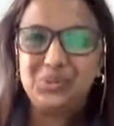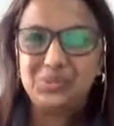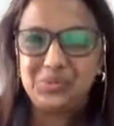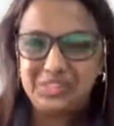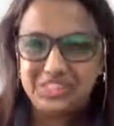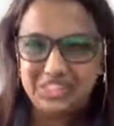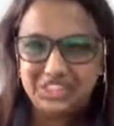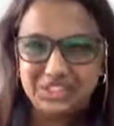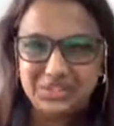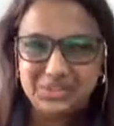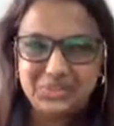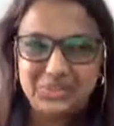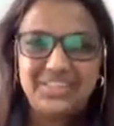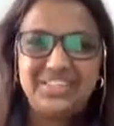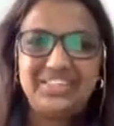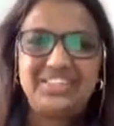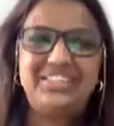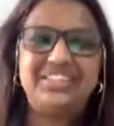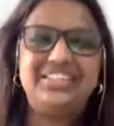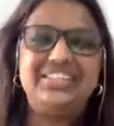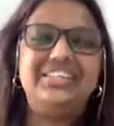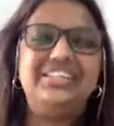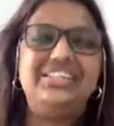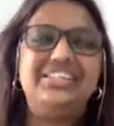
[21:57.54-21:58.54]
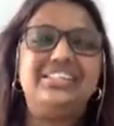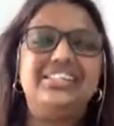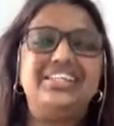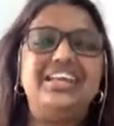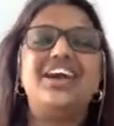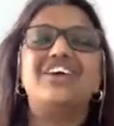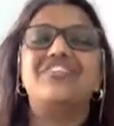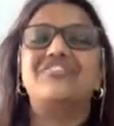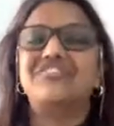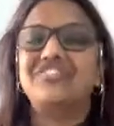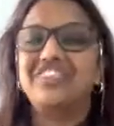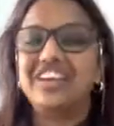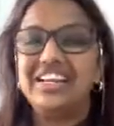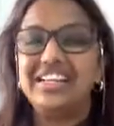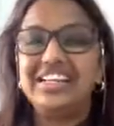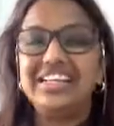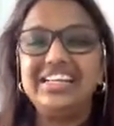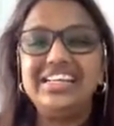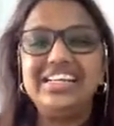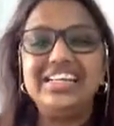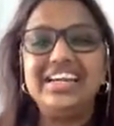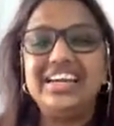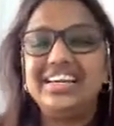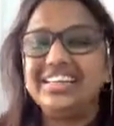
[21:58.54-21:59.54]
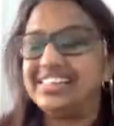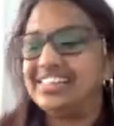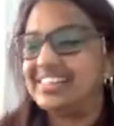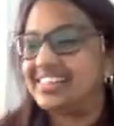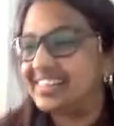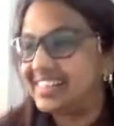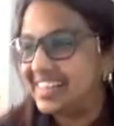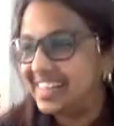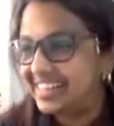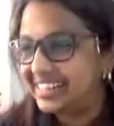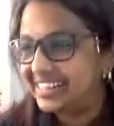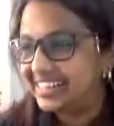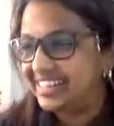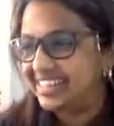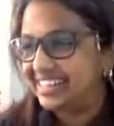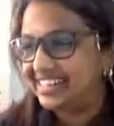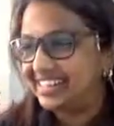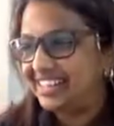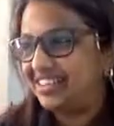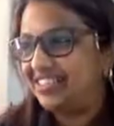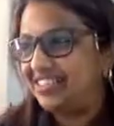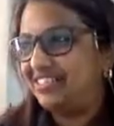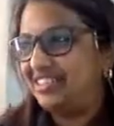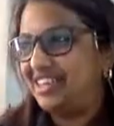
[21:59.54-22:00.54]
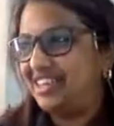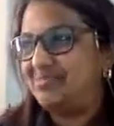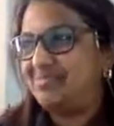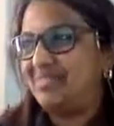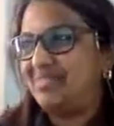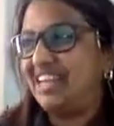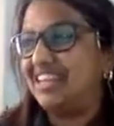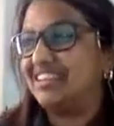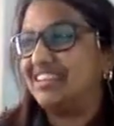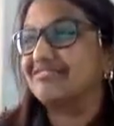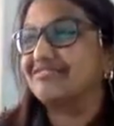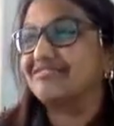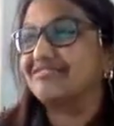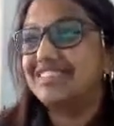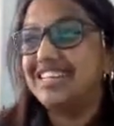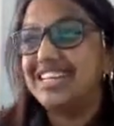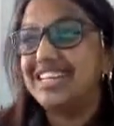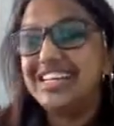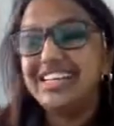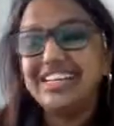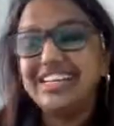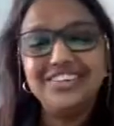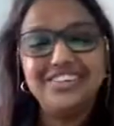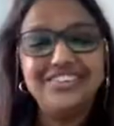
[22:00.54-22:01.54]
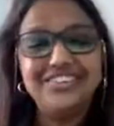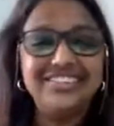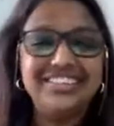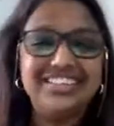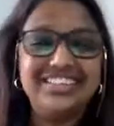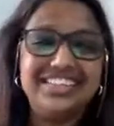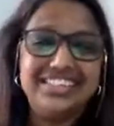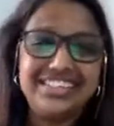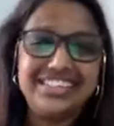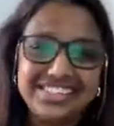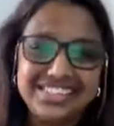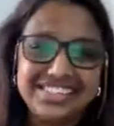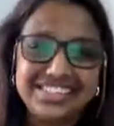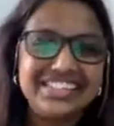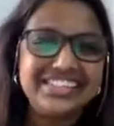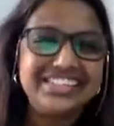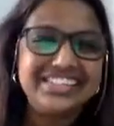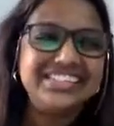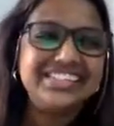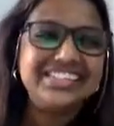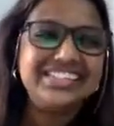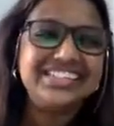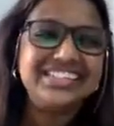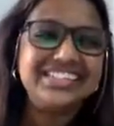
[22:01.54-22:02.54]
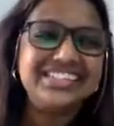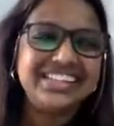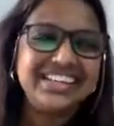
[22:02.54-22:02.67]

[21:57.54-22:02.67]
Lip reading: situations. They are friendly and sensitive. They make really good listeners.